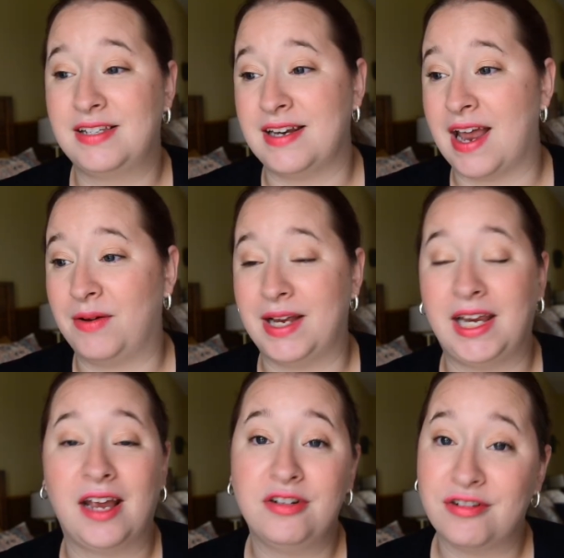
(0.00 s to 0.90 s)
And now
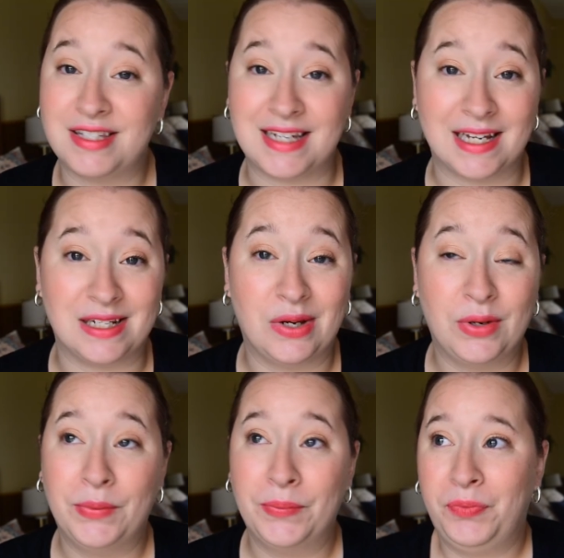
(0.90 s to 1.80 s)
I understand
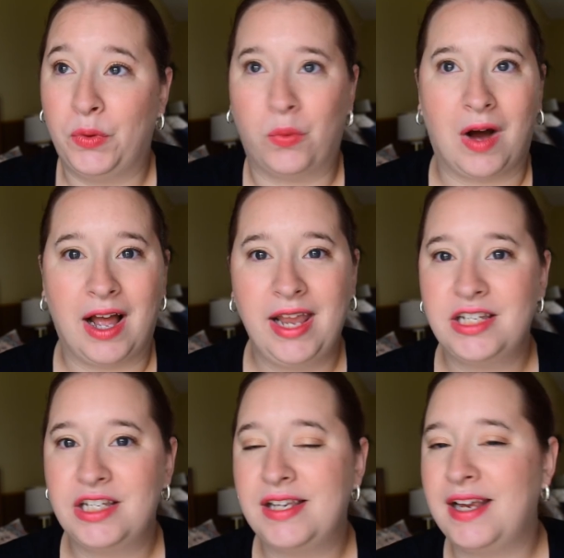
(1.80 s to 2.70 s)
why.
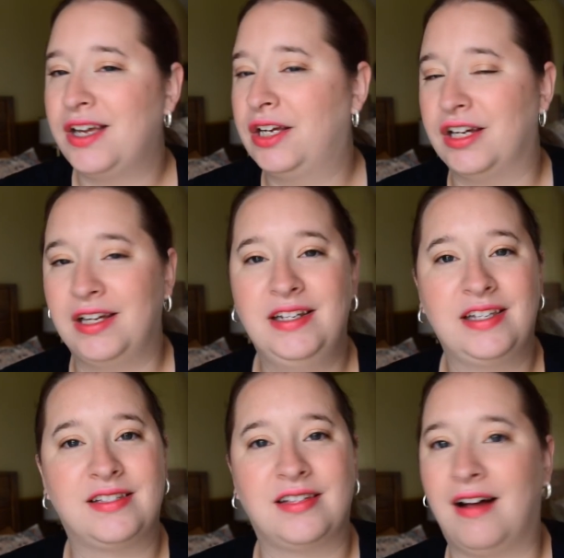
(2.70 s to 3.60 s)
It's just like a good
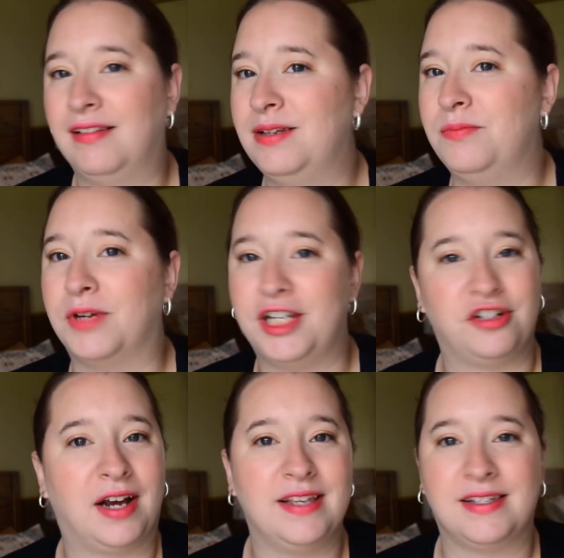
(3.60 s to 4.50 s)
solid
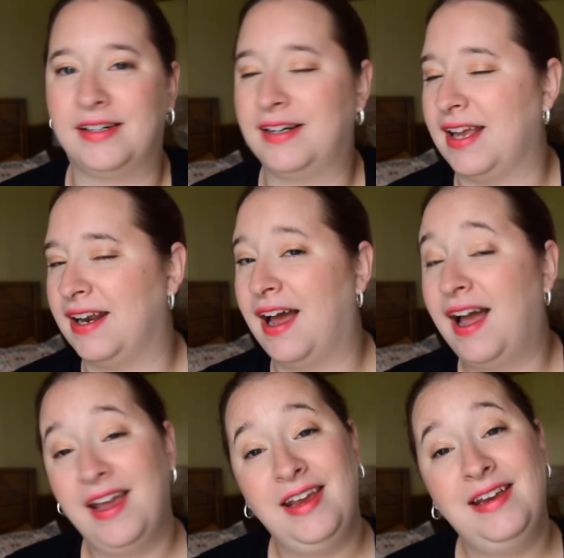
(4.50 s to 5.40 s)
moisturizer and
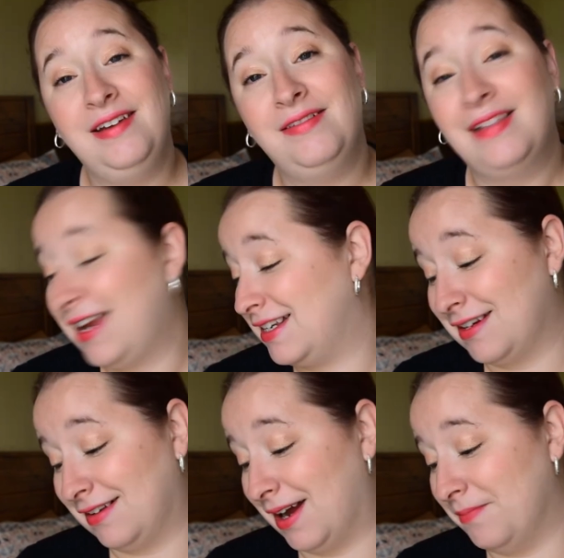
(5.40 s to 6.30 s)
I liked it
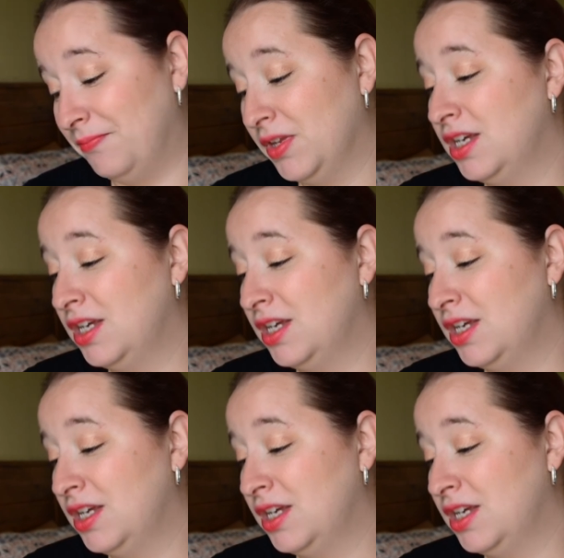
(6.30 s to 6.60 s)
a lot.